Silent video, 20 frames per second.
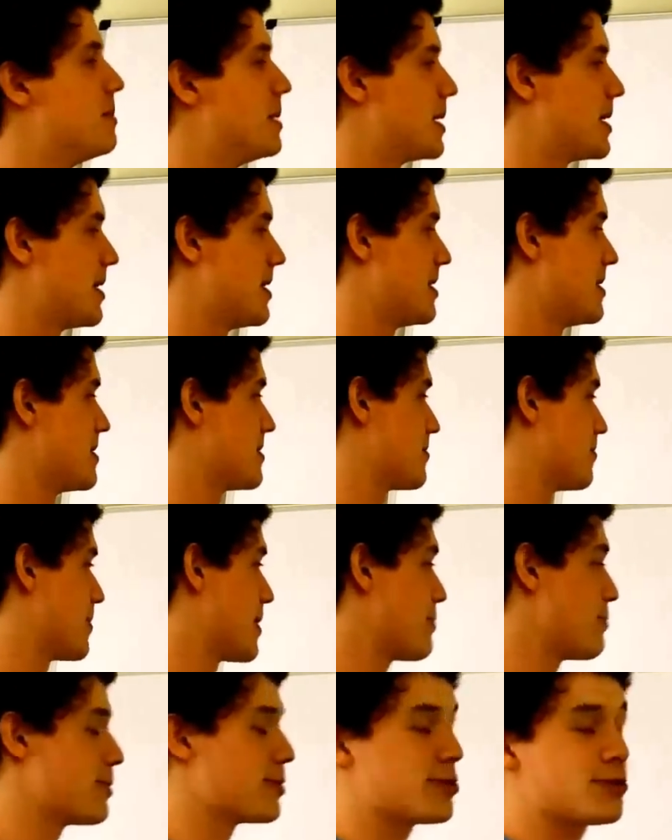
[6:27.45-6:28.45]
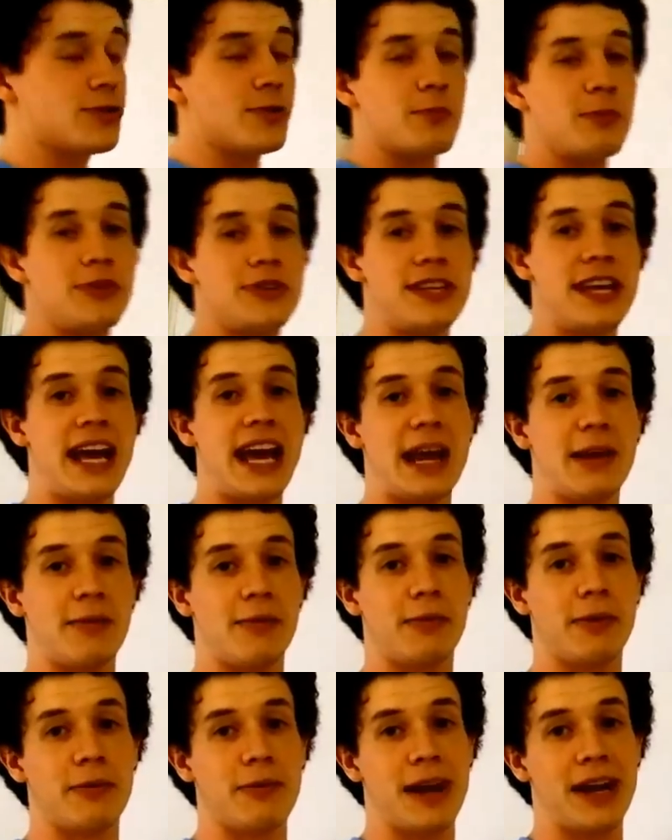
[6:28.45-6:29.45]
Because we were super sad
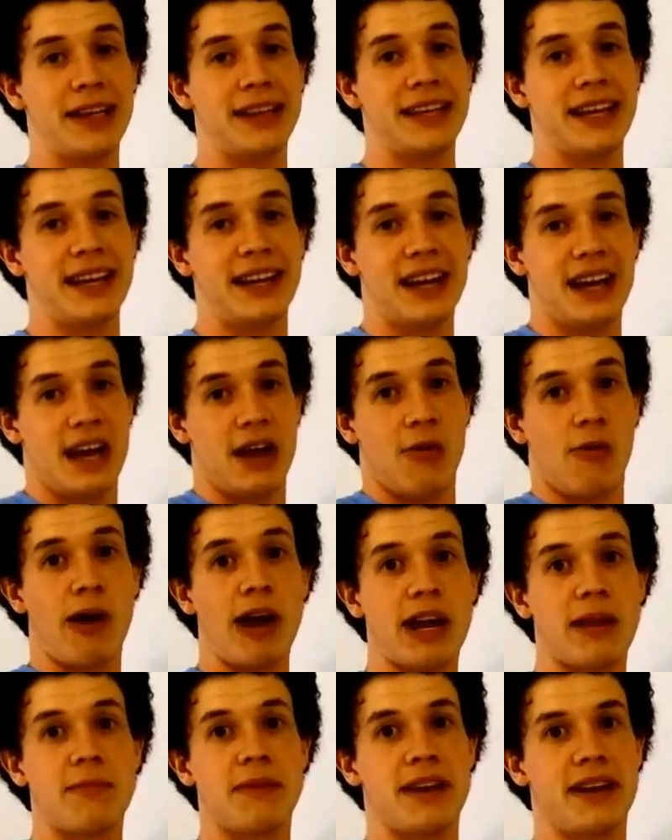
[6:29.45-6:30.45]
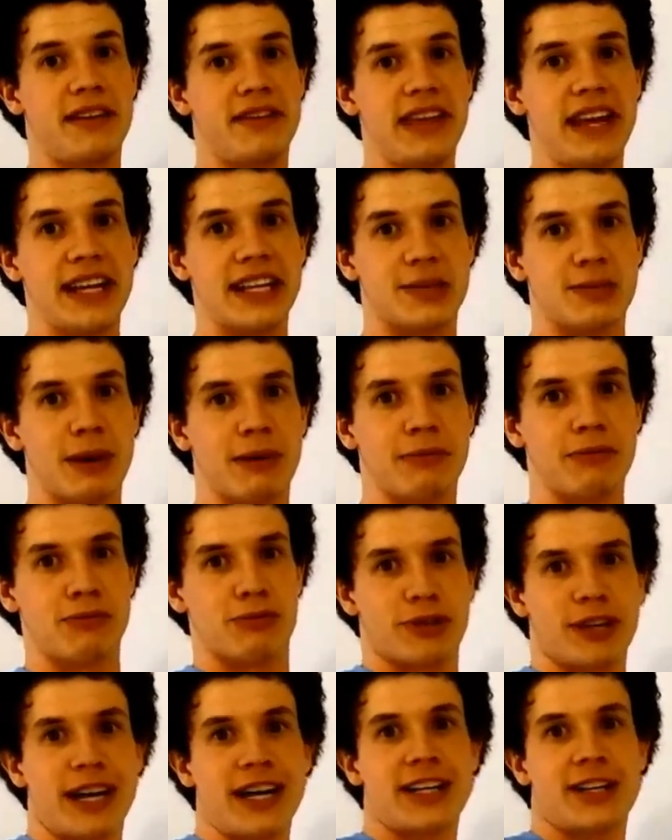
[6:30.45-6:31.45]
when we read that, wait a minute, they can swing with
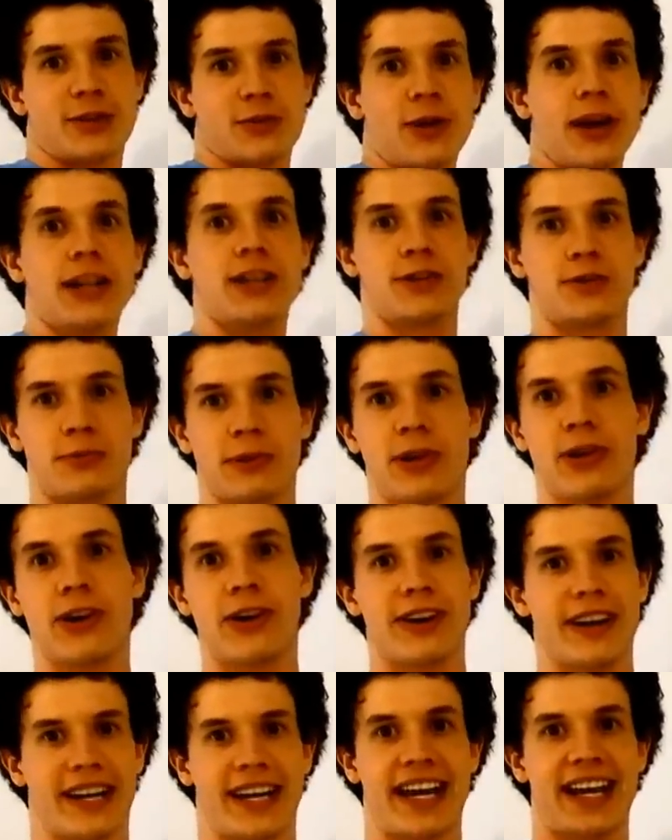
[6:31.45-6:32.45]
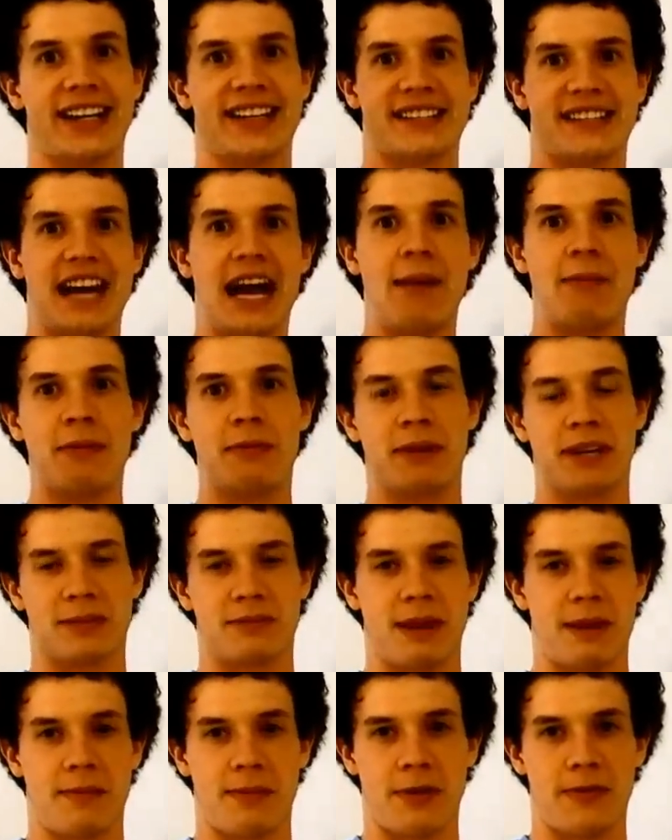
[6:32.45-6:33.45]
their giant stride rear guard and they can't stop it
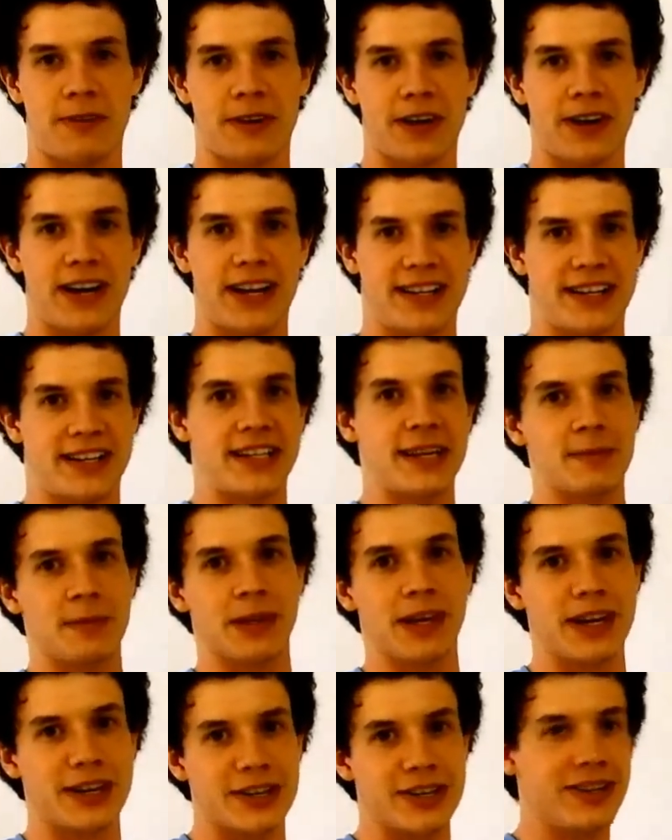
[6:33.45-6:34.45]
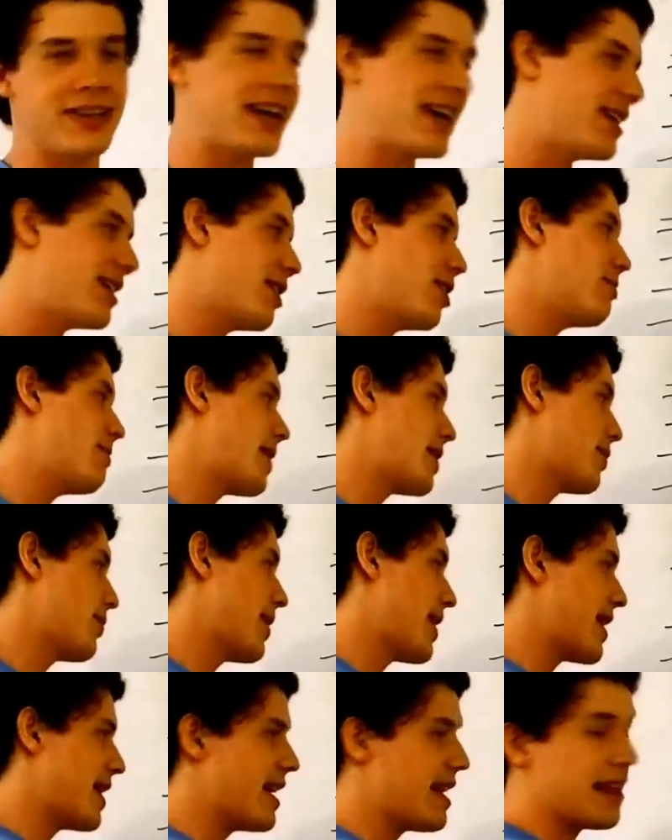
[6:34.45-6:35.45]
because my Perfect Guard has a stipulation that, oh by the
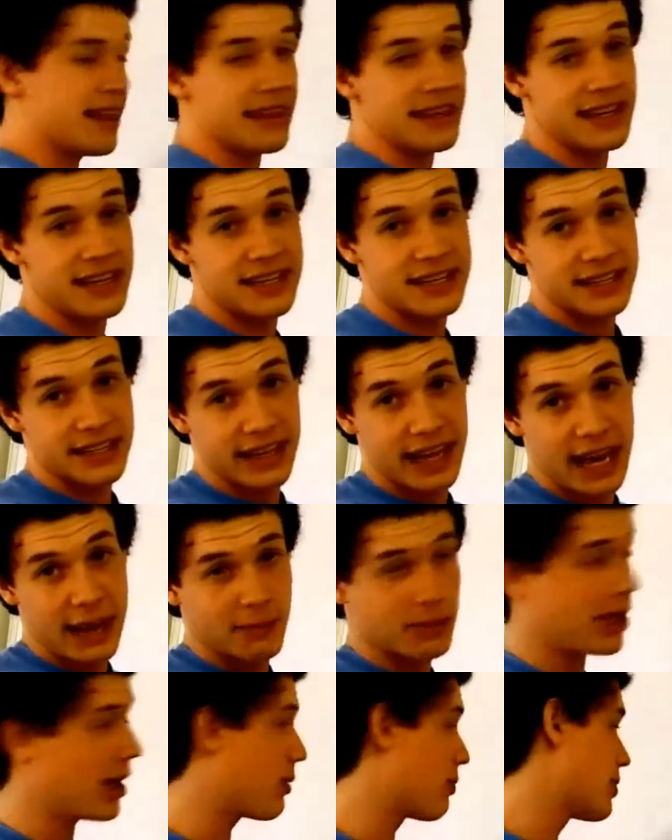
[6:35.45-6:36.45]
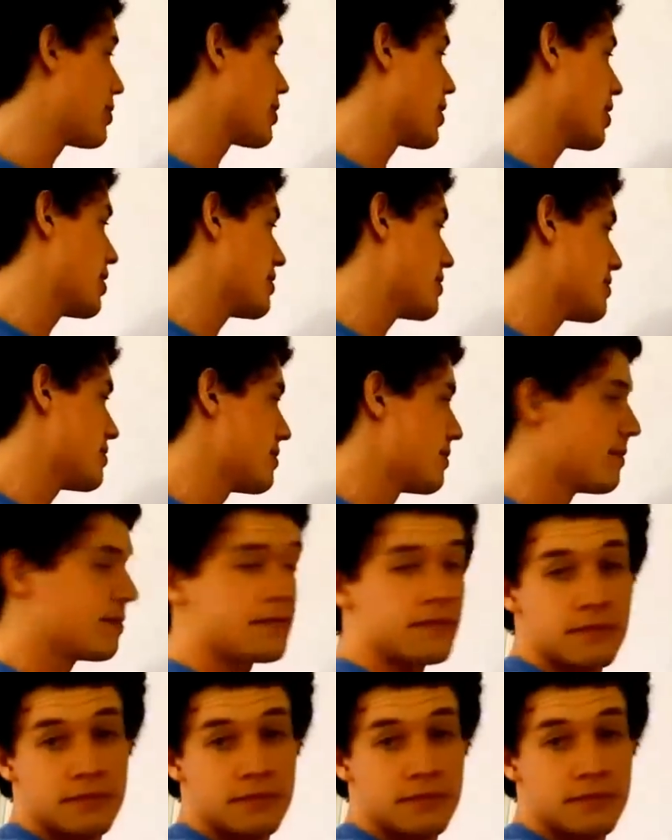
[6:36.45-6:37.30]
way, these can't block rear guards.